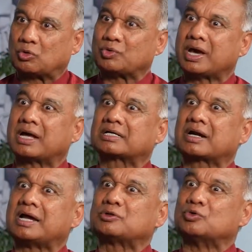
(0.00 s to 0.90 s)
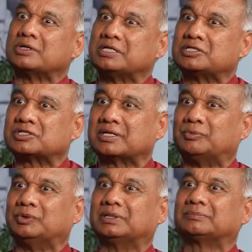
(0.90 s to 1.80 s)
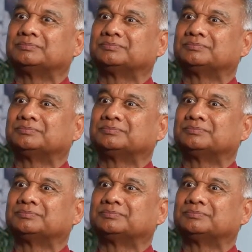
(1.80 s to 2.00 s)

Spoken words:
We are trying to reach somewhere.